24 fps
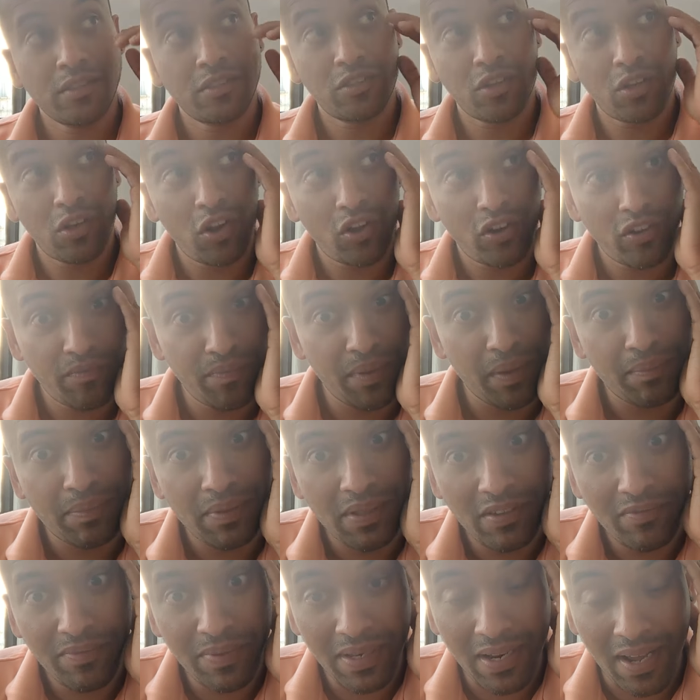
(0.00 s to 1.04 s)
So a lot of
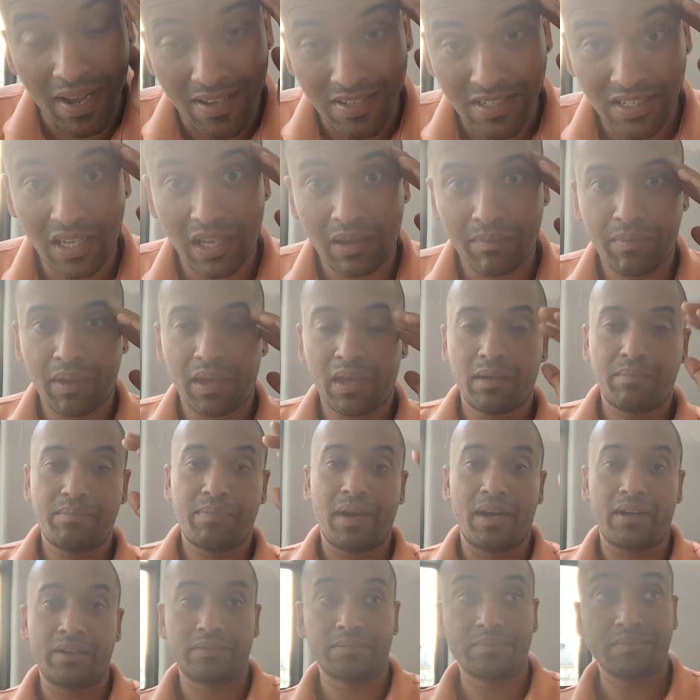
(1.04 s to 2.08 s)
people have been asking me
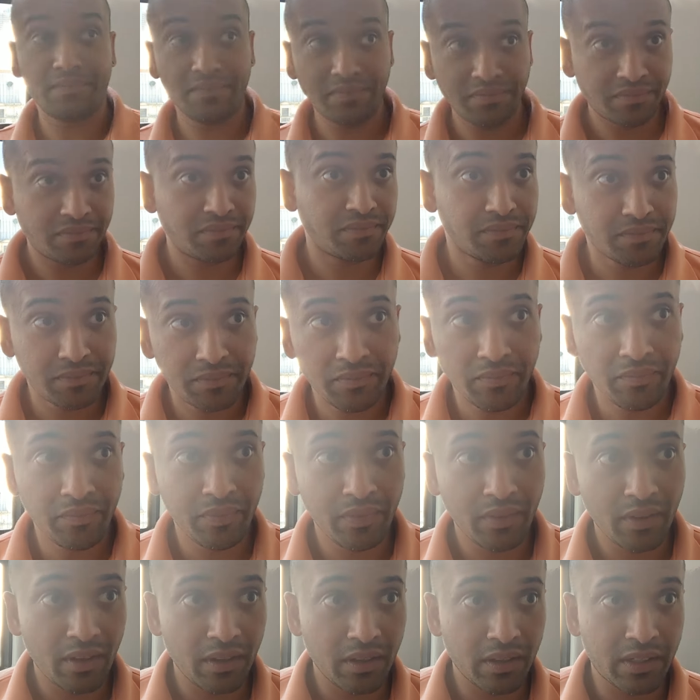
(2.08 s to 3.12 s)
about
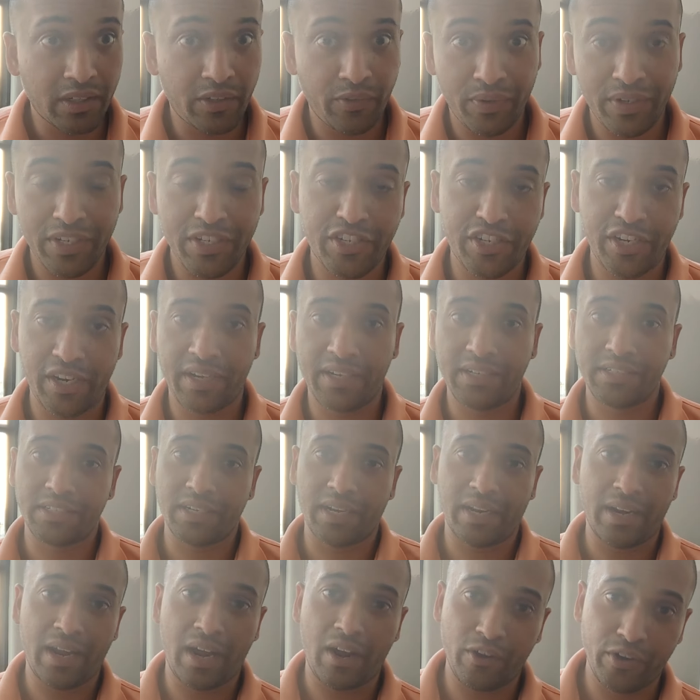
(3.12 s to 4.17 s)
career change
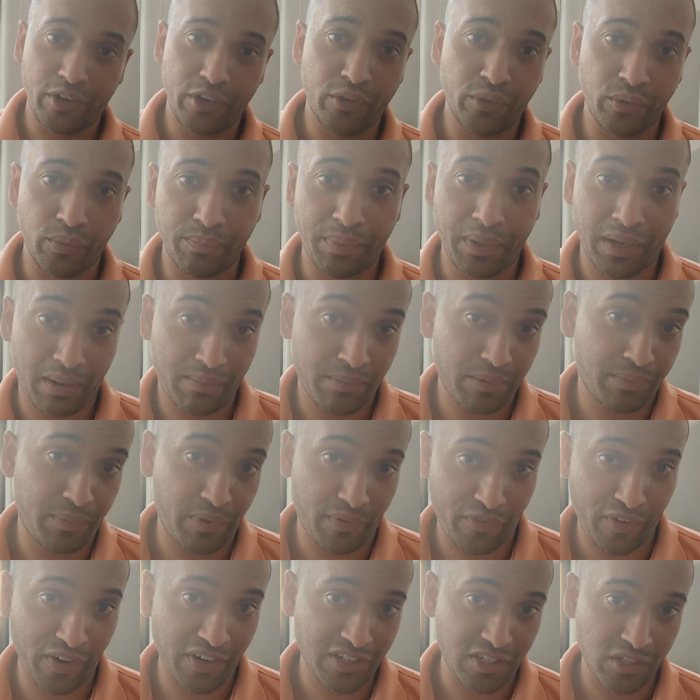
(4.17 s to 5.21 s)
and how you become a
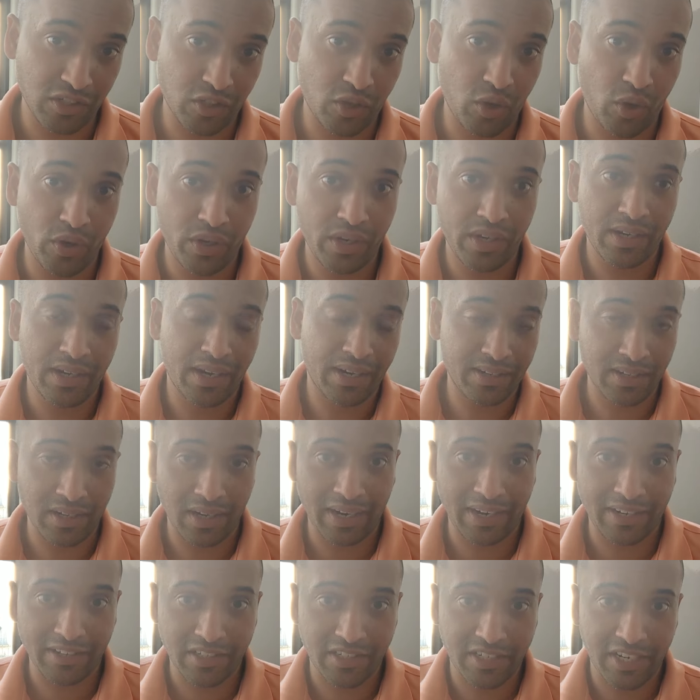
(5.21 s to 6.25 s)
professional coder at a
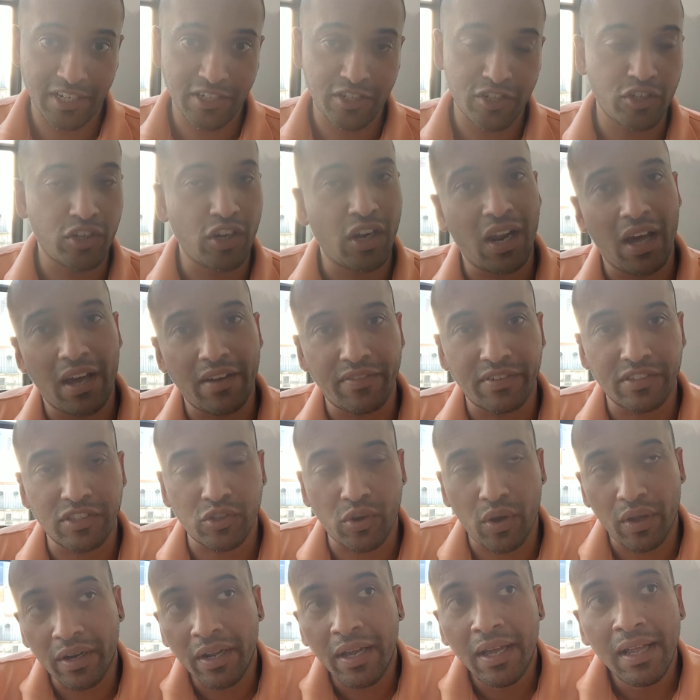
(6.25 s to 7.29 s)
later stage in your life and
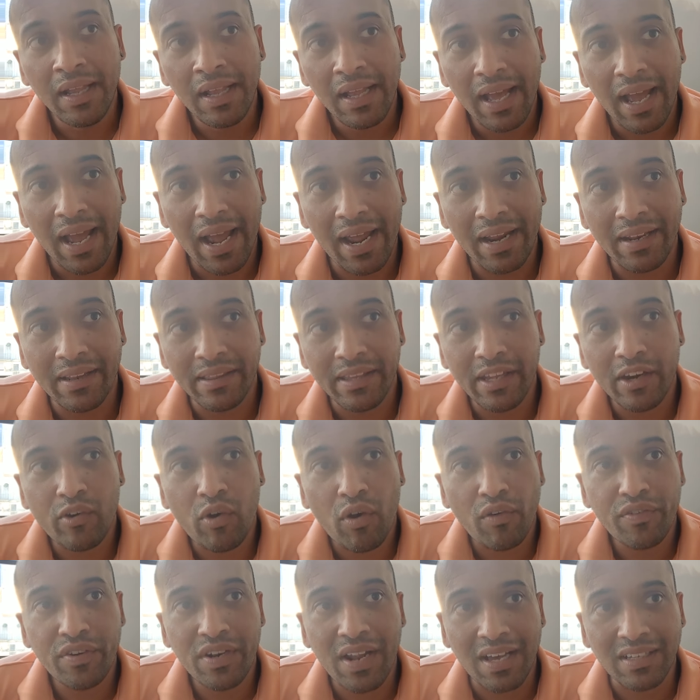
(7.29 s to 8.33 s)
so on. And they're
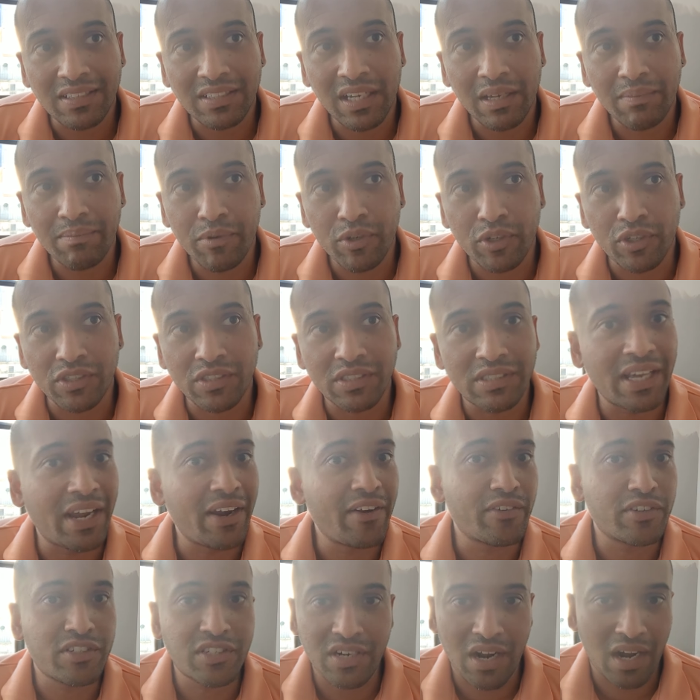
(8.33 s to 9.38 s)
often asking because
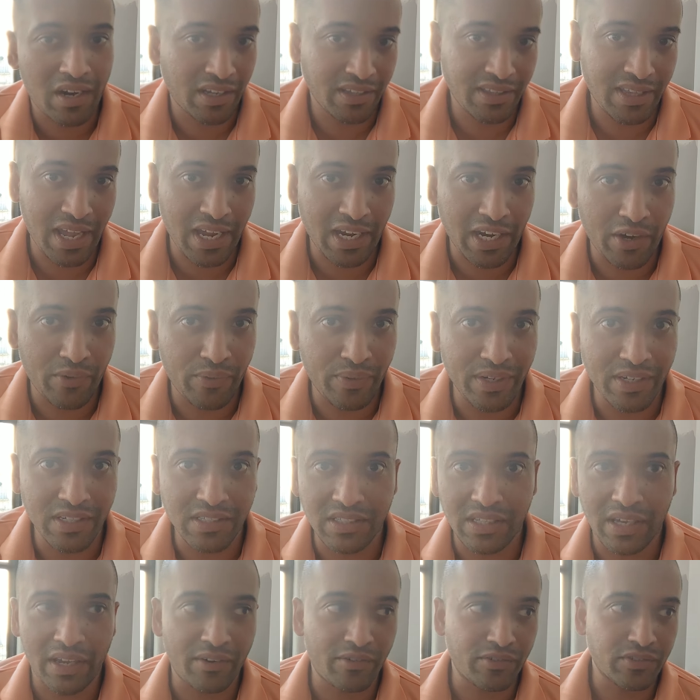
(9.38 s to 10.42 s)
they're stuck in their
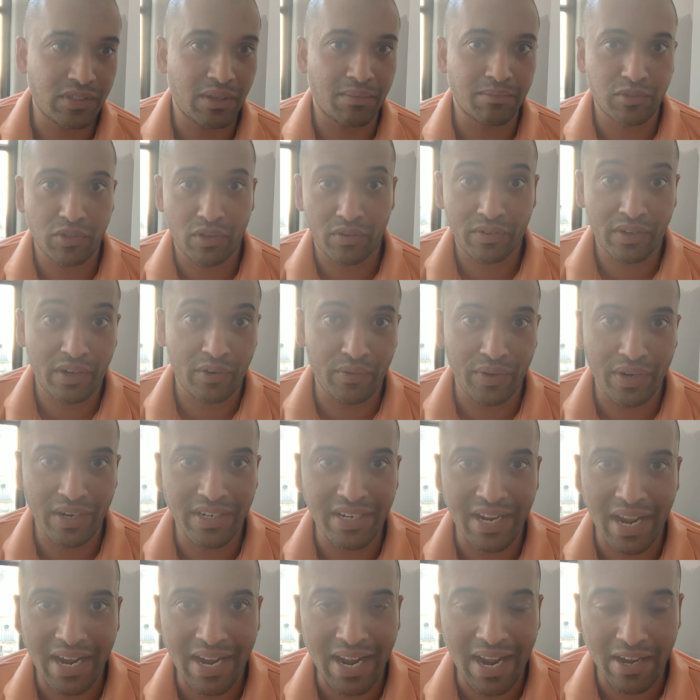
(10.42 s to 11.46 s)
careers, they're in some sort of career
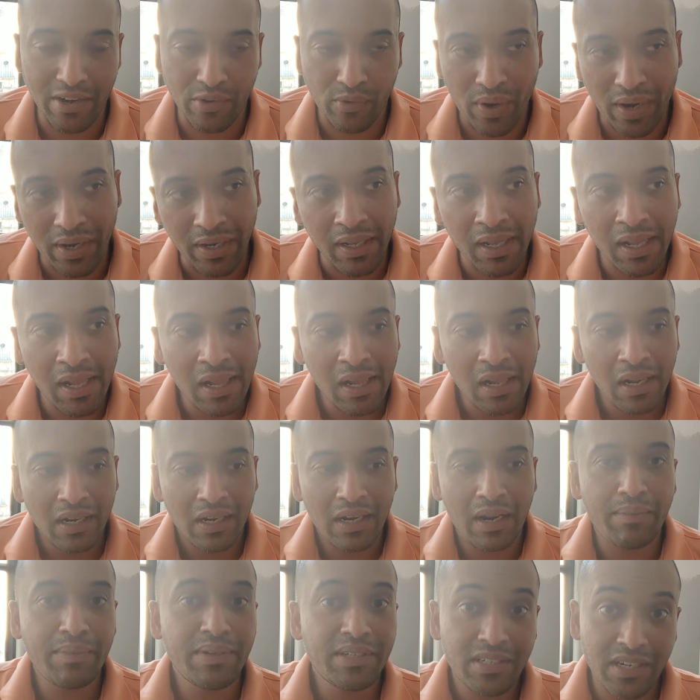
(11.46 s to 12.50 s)
dead end, right?
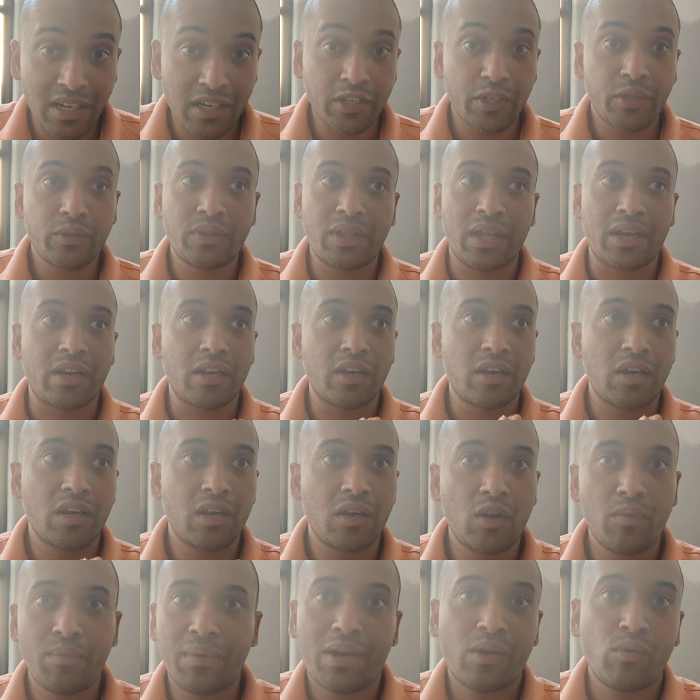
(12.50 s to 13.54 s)
Let me tell you
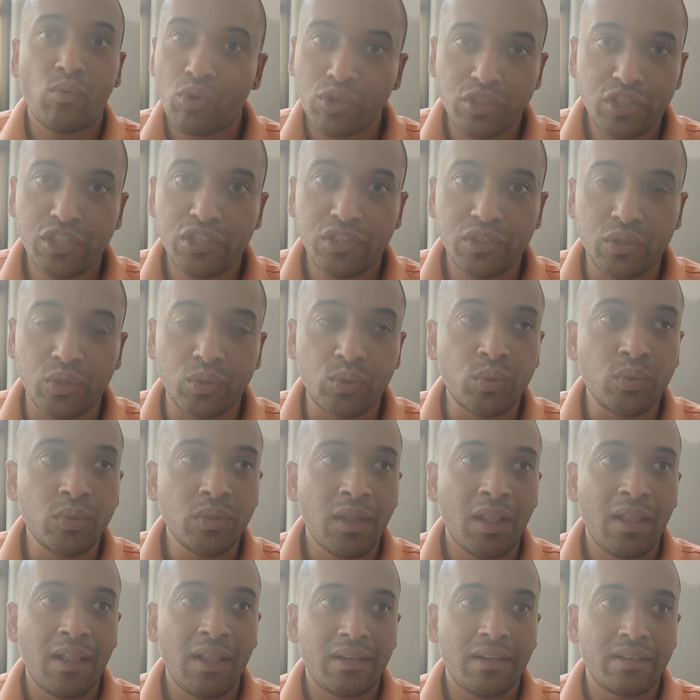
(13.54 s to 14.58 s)
that no matter what you do,
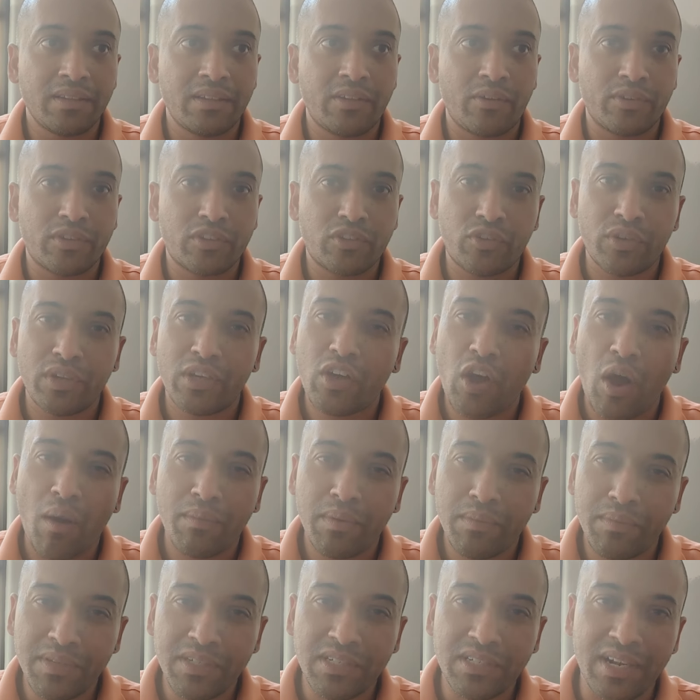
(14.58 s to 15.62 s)
there are three
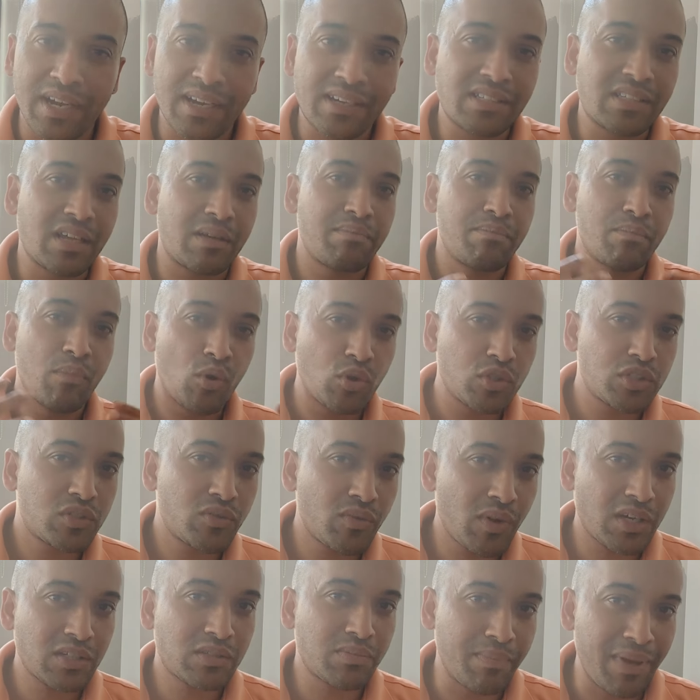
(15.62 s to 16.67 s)
common mistakes that most
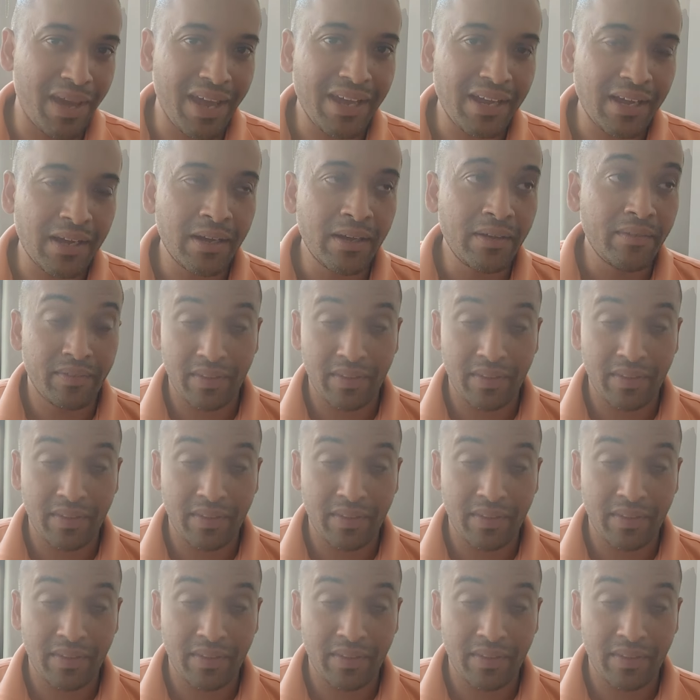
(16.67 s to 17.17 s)
of us make.